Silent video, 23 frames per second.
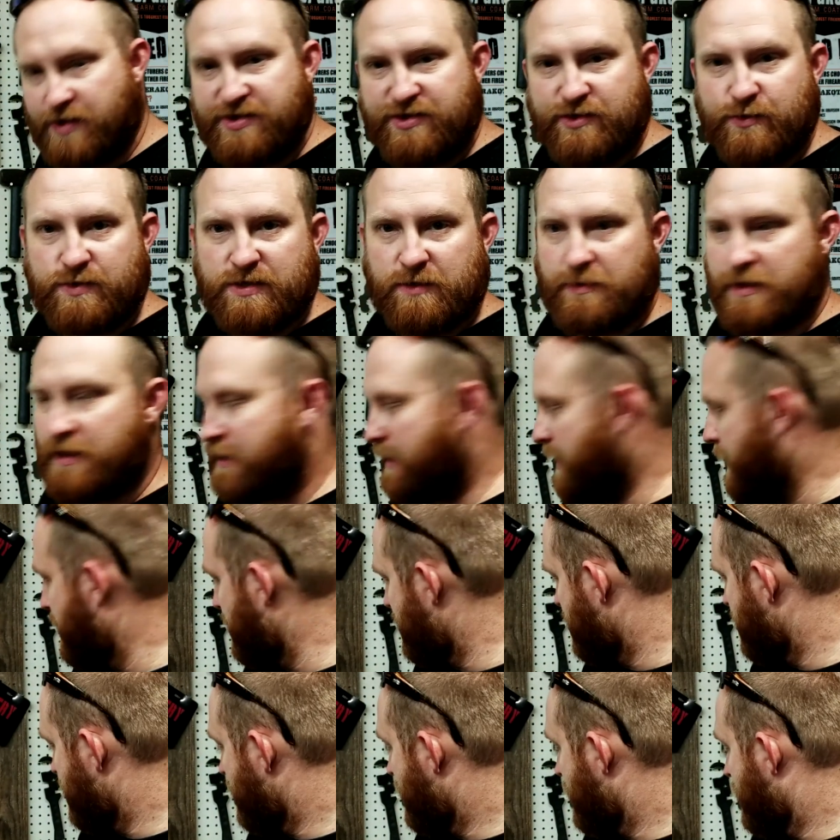shoot something like
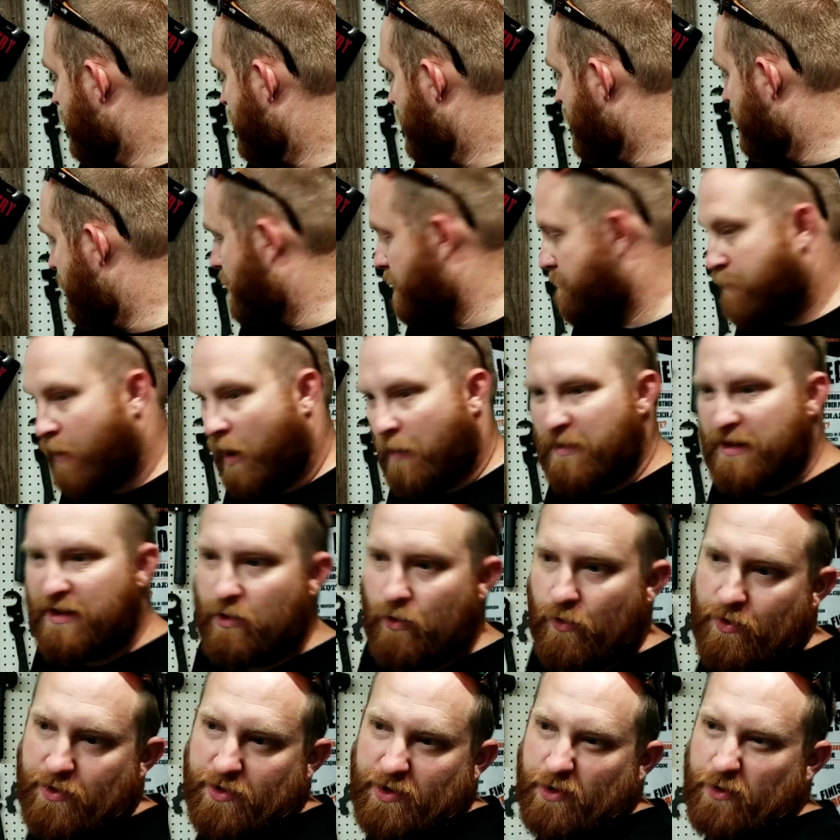that. Probably
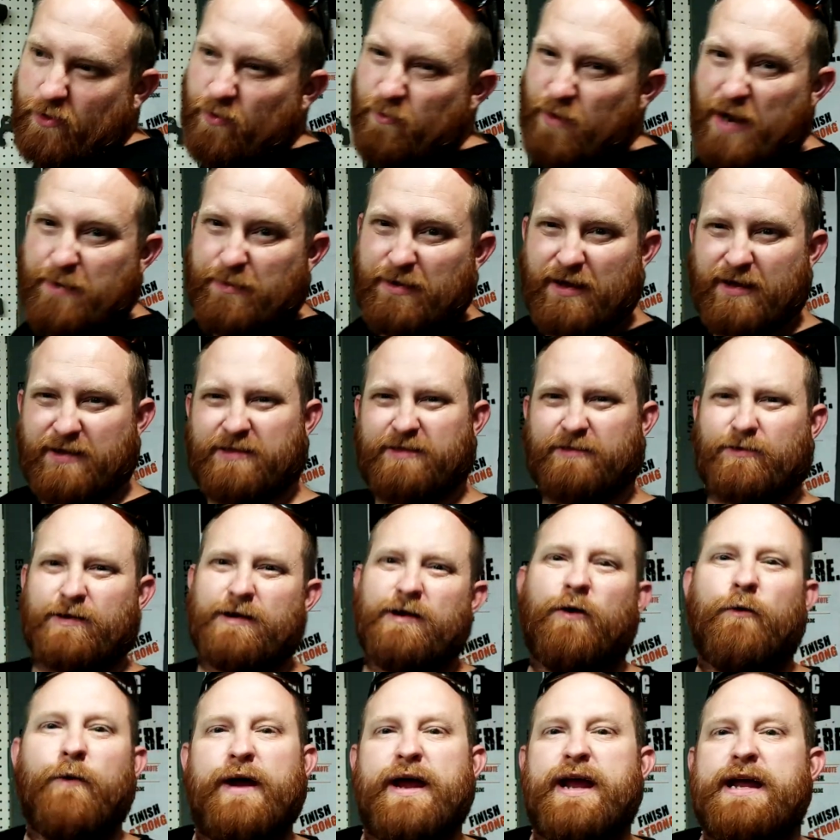going to do maybe a
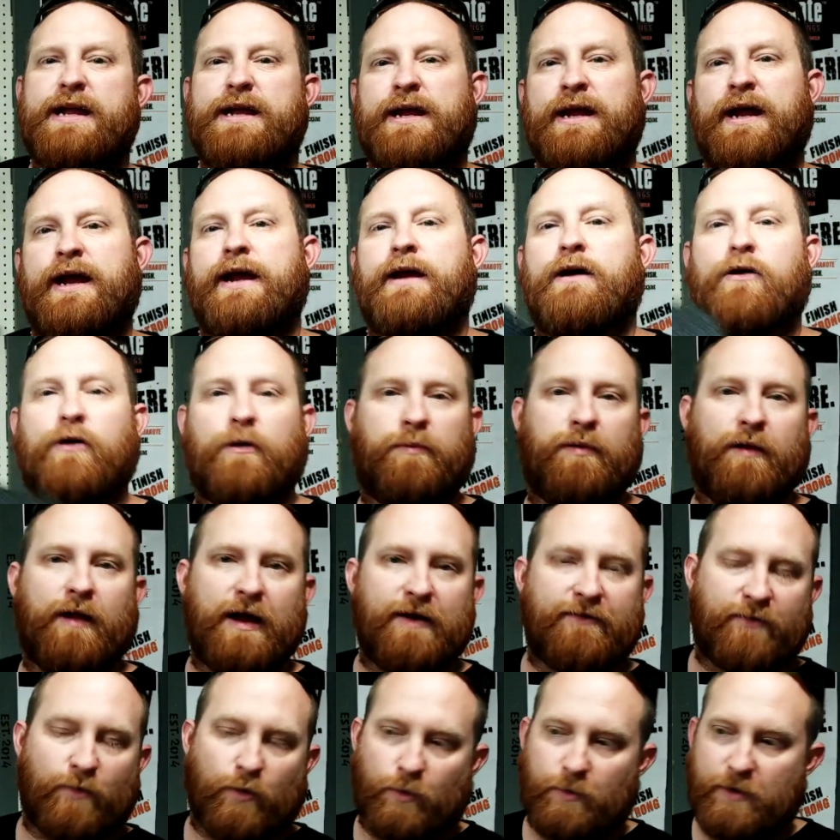308 in AR
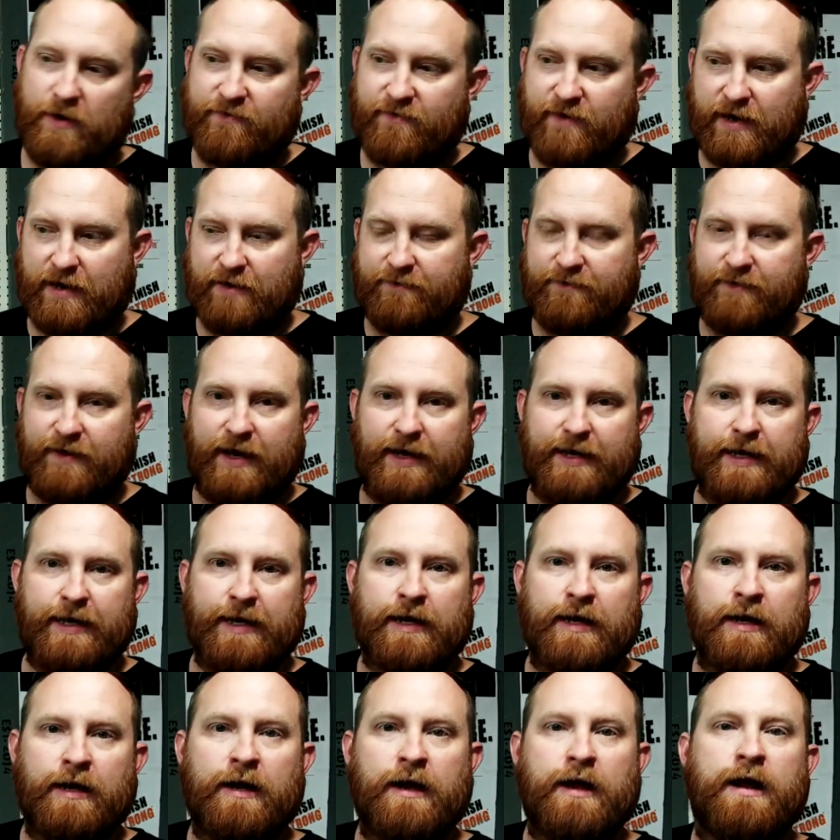platform if I can find it.
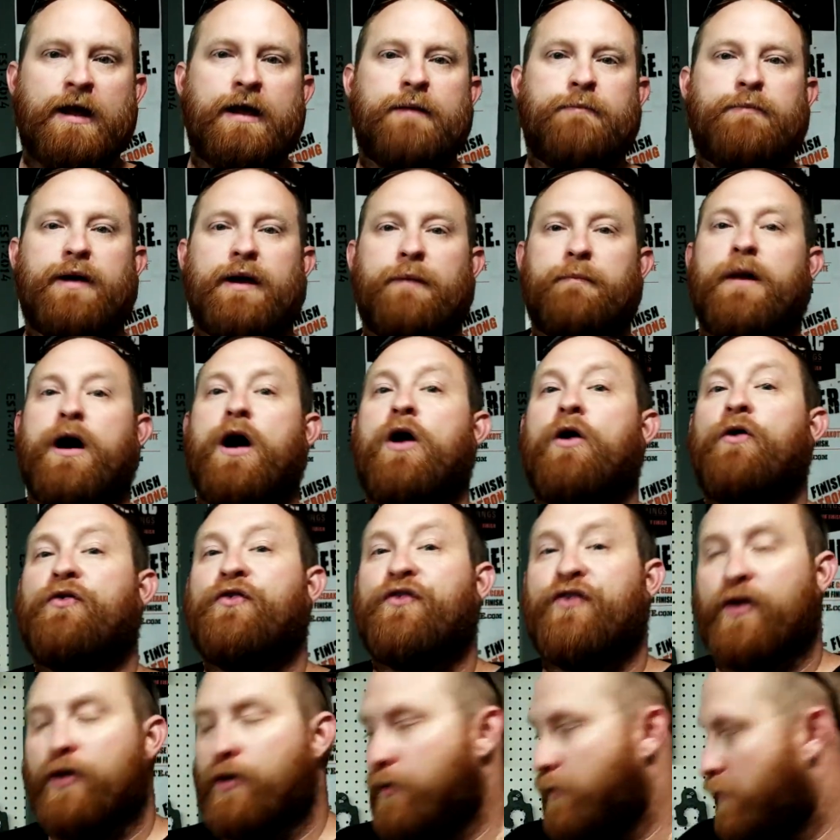But I'm
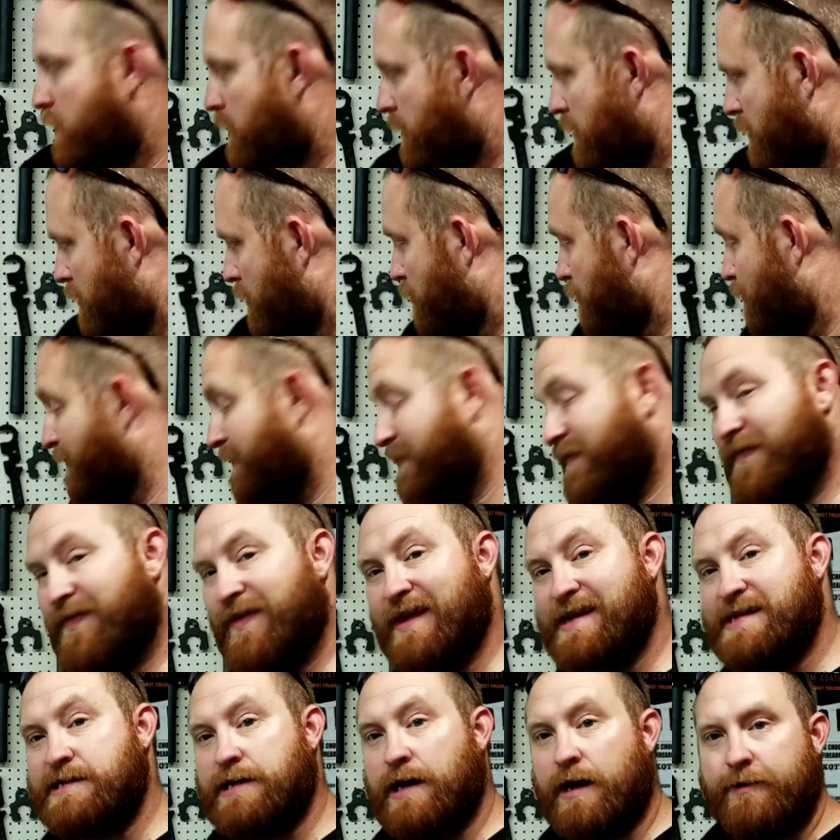also on
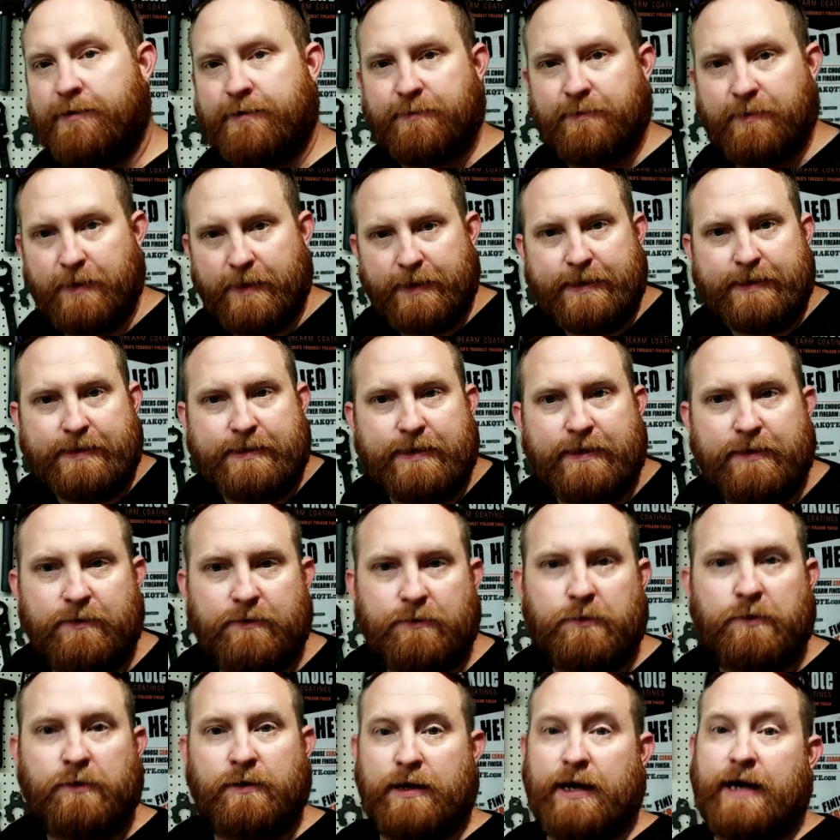this other plate.
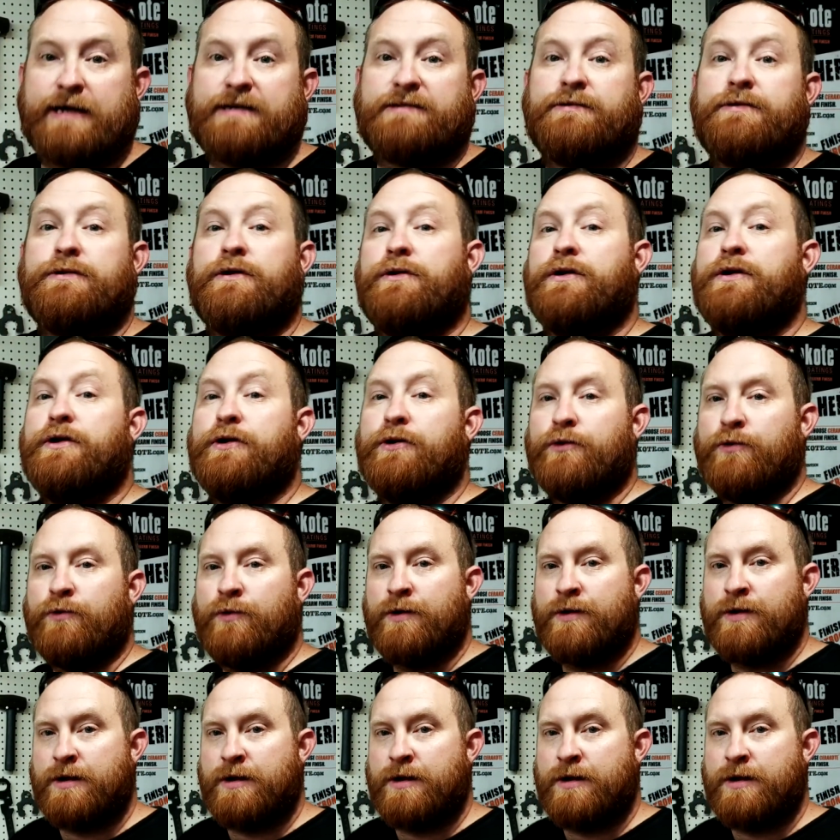We're actually going to do